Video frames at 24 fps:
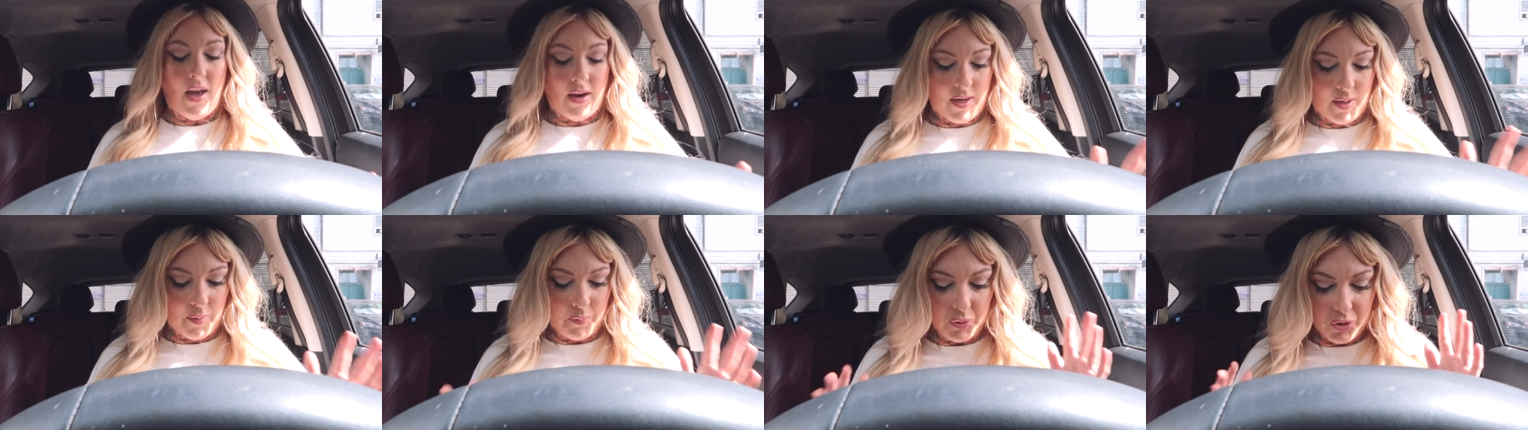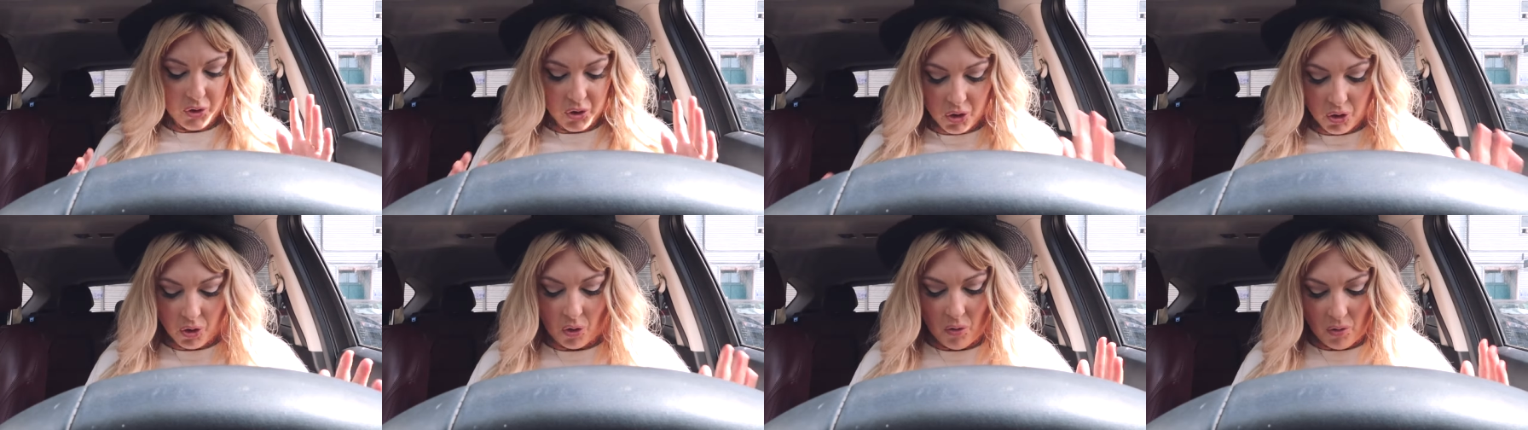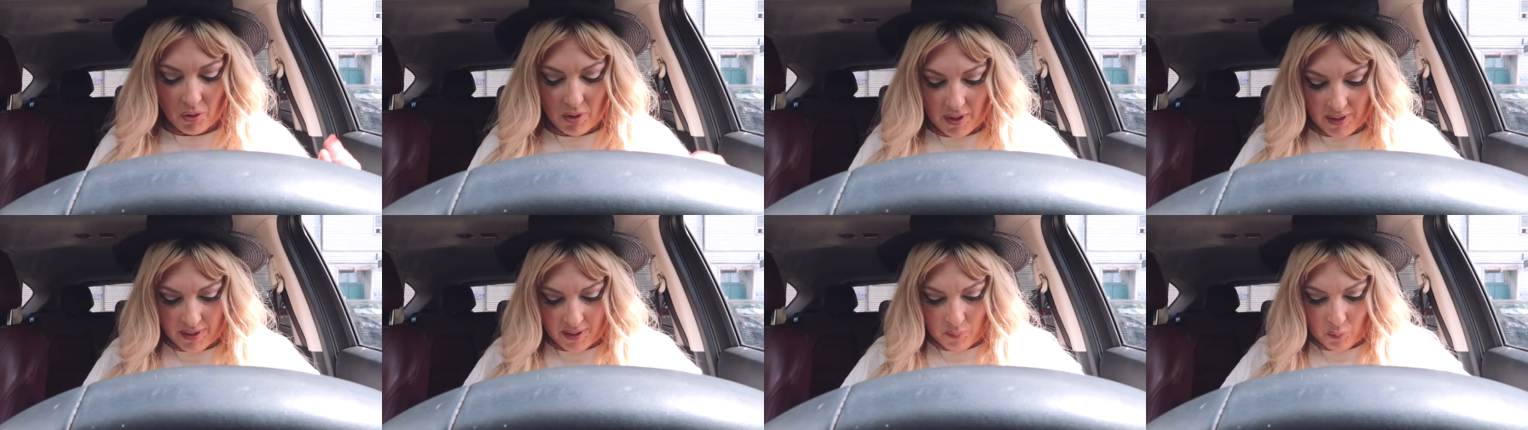I'm so
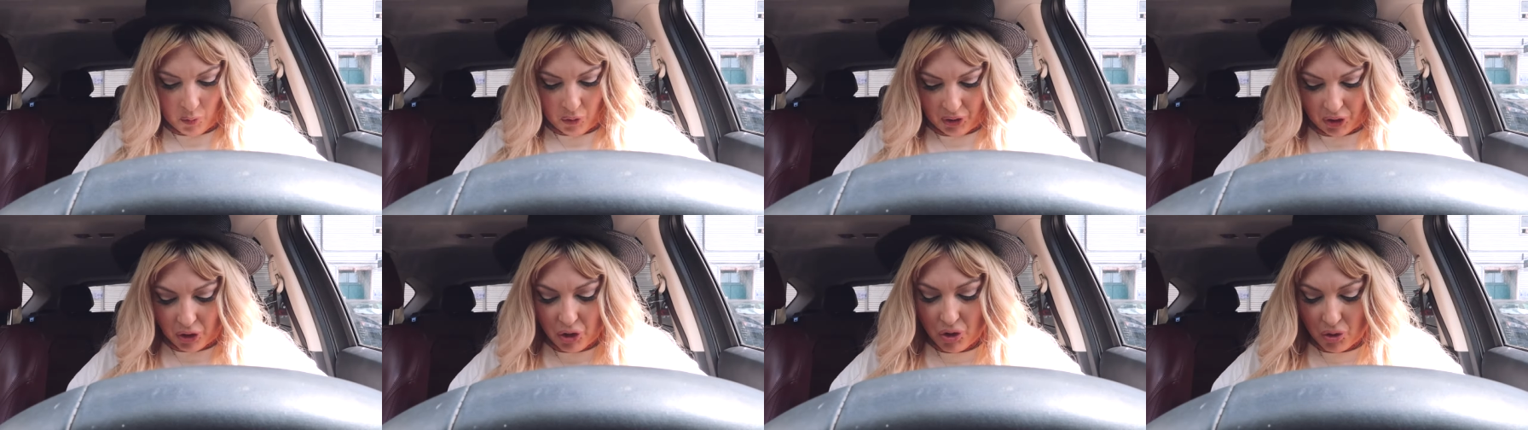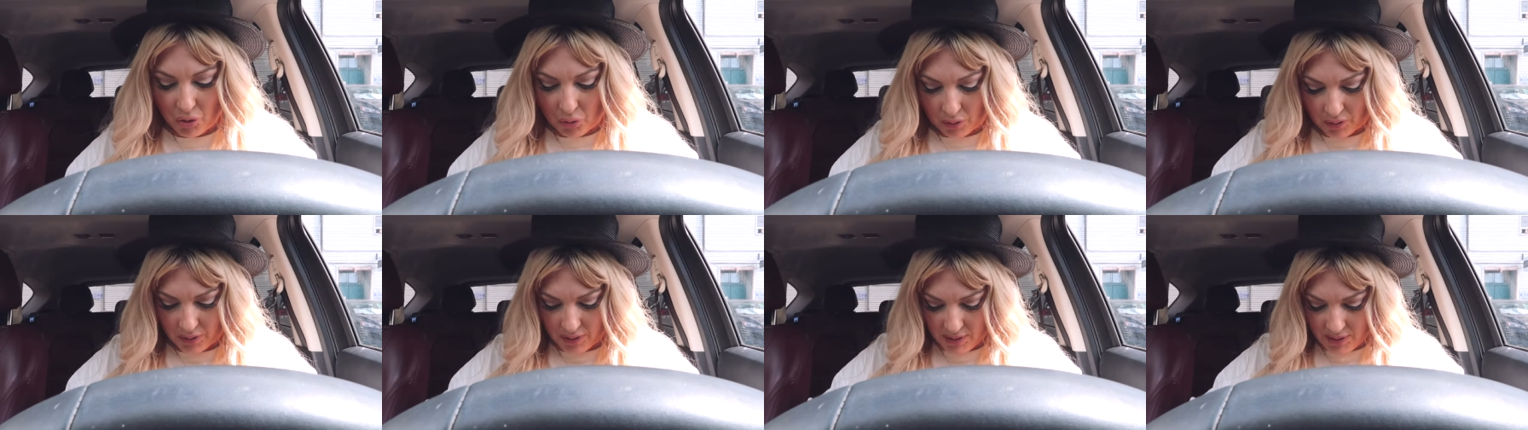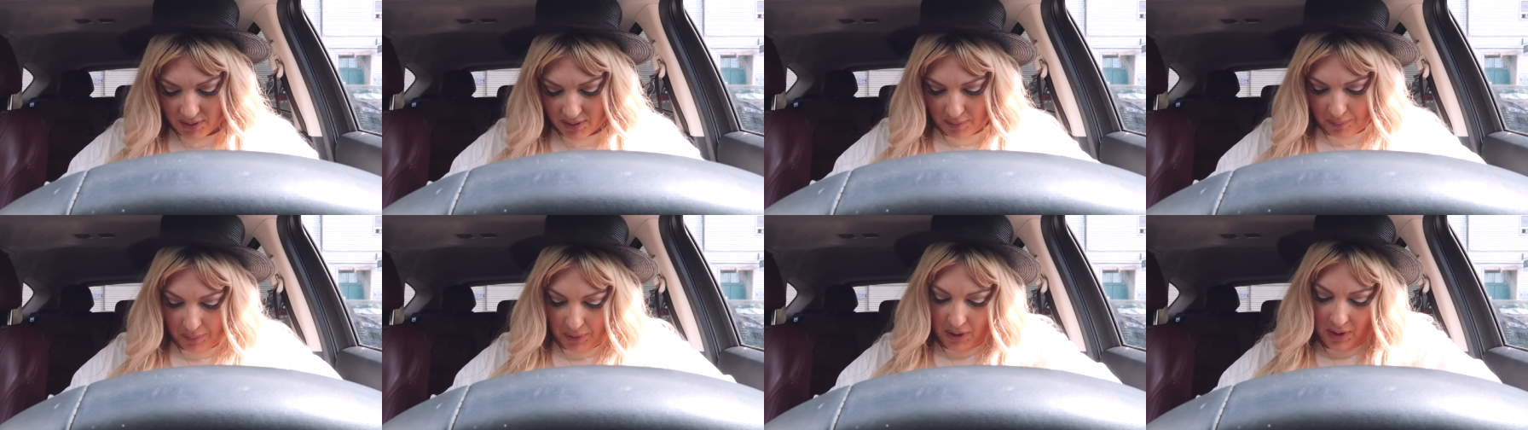glad I'm wearing
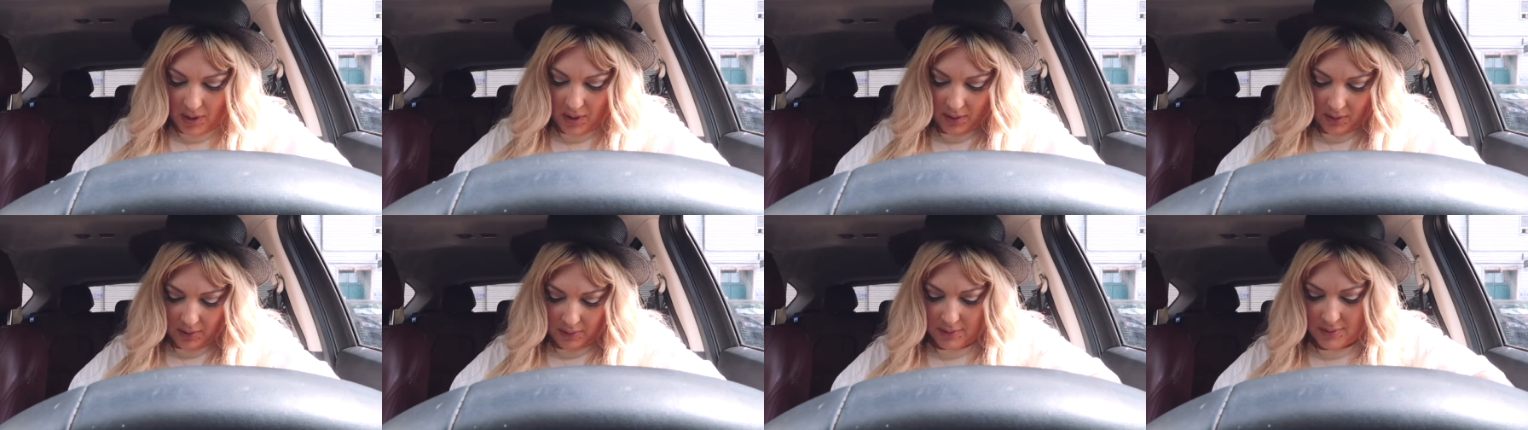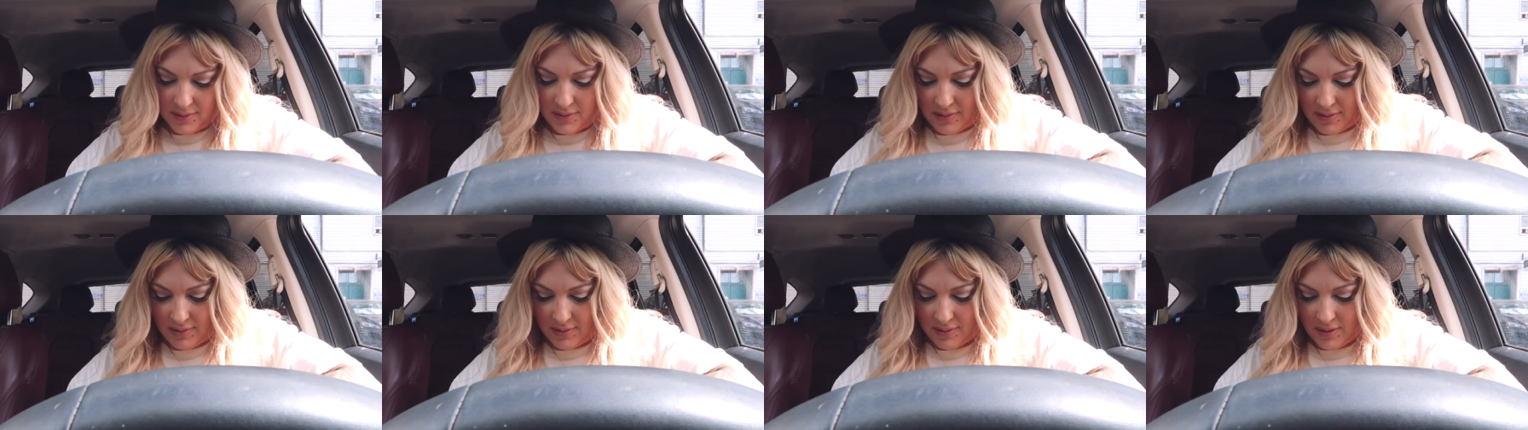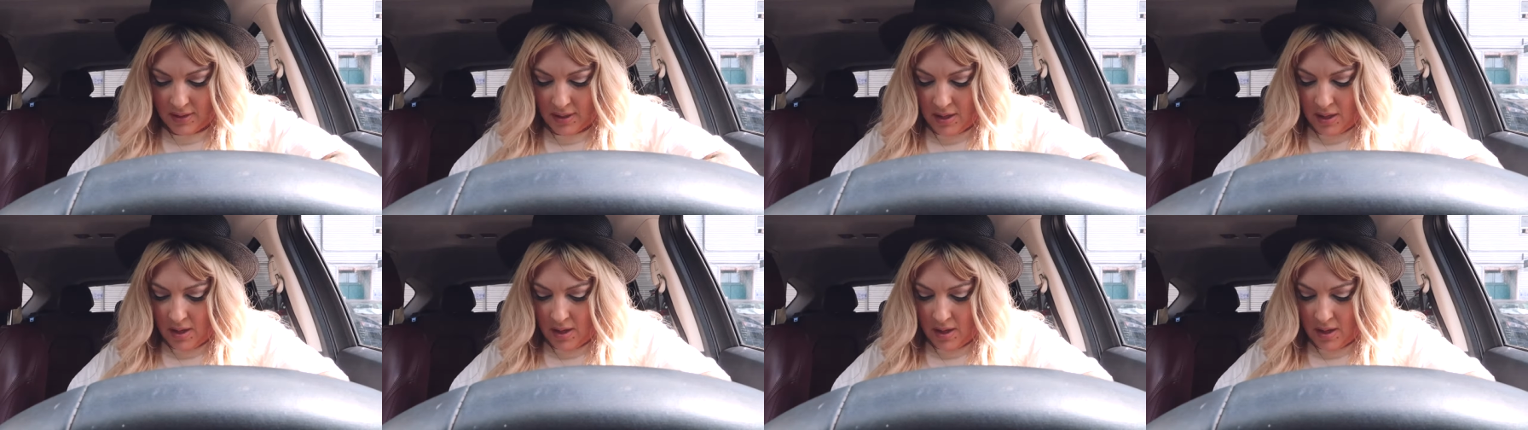shorts because